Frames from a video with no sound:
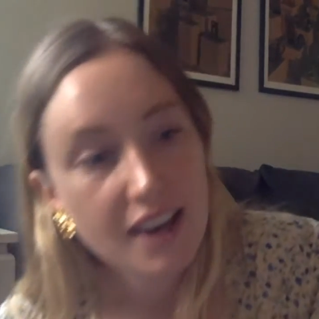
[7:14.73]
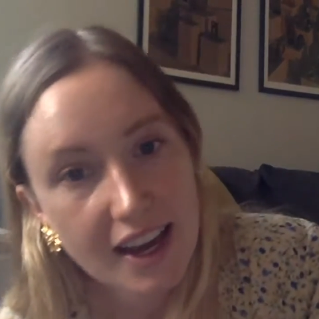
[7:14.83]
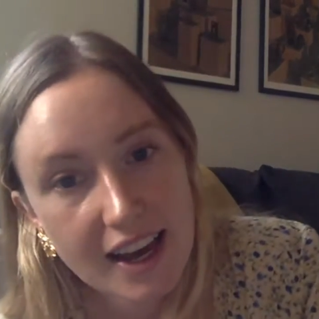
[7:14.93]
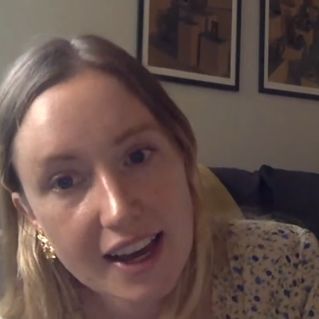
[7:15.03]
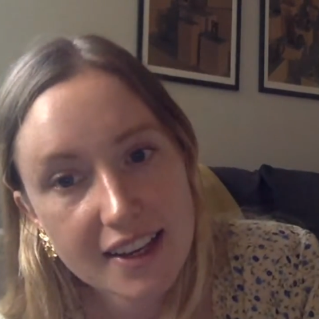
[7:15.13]

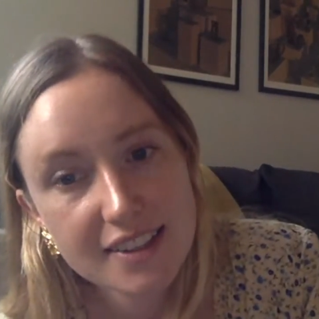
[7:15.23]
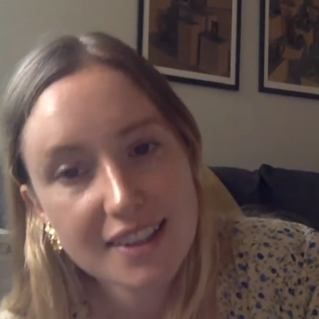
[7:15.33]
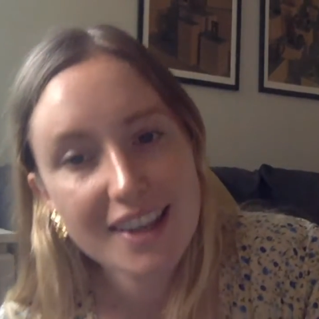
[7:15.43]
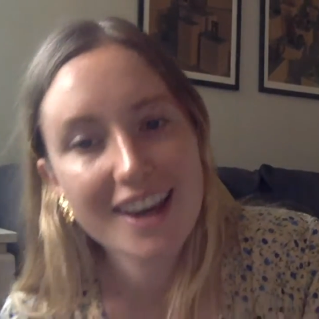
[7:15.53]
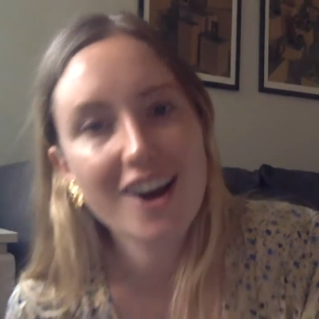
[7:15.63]
and
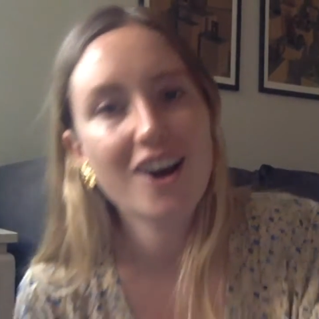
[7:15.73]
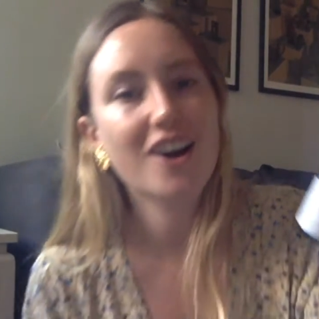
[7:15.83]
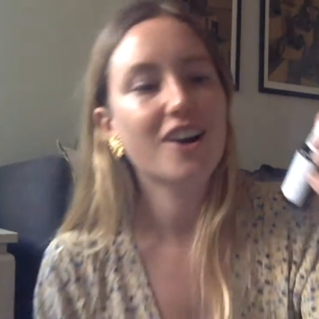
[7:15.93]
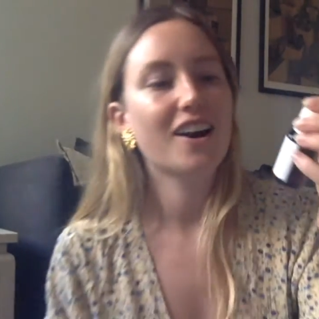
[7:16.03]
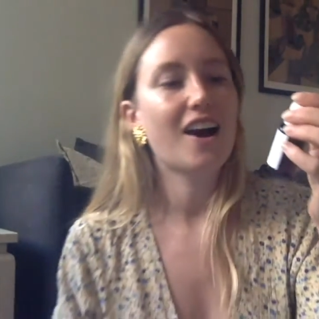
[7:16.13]
they
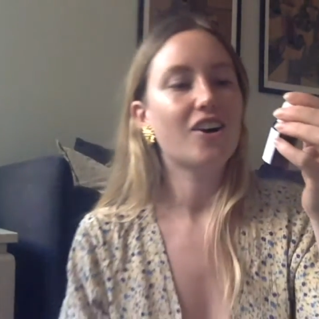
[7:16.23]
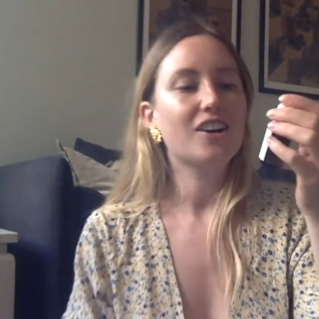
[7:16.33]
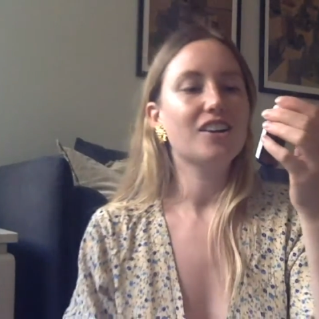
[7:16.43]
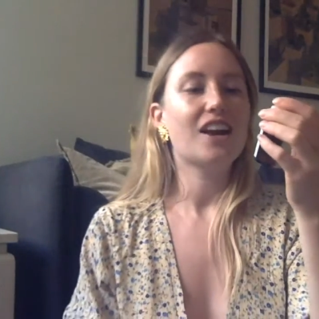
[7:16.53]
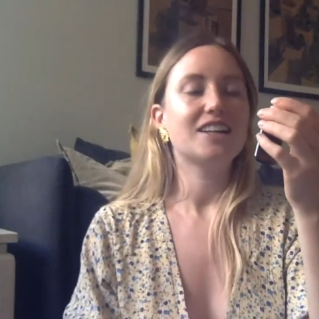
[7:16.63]
are
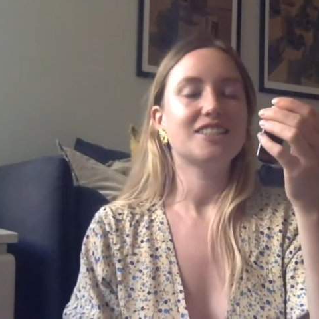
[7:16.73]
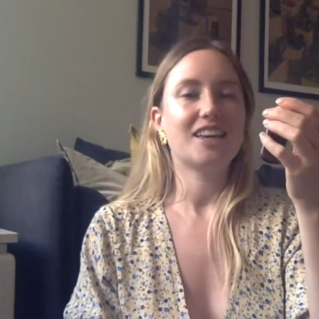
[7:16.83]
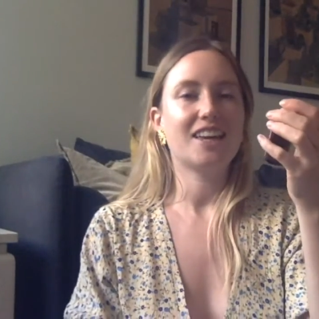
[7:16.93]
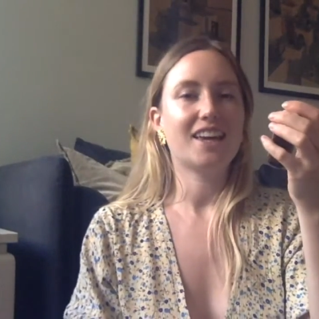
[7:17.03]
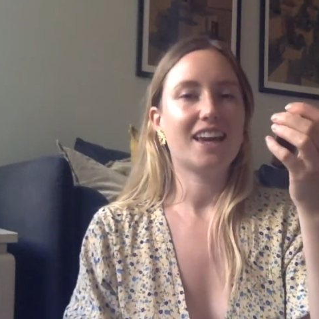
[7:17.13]
alkalizing,